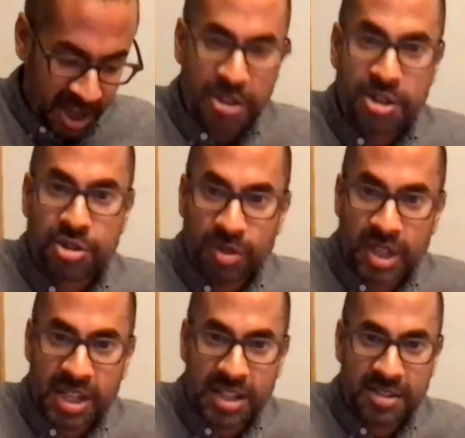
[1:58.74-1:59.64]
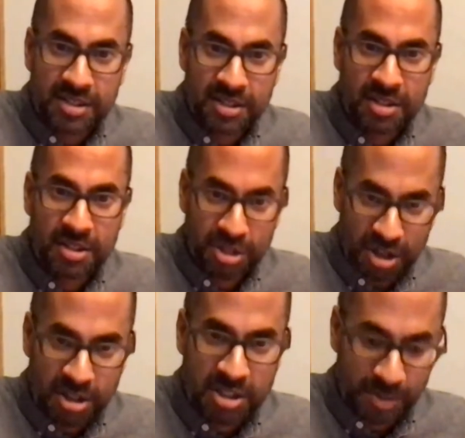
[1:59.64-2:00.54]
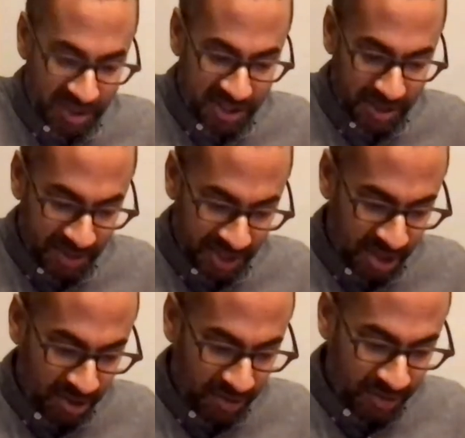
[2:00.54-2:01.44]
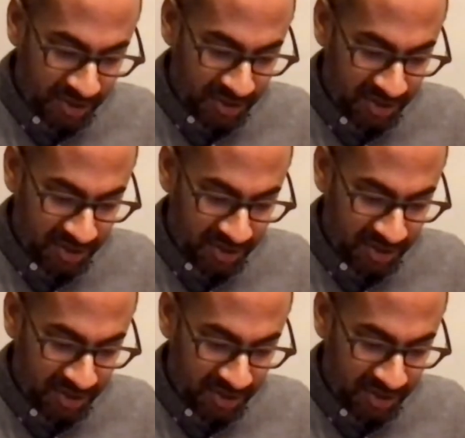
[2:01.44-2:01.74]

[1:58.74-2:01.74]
The trees talked amongst themselves.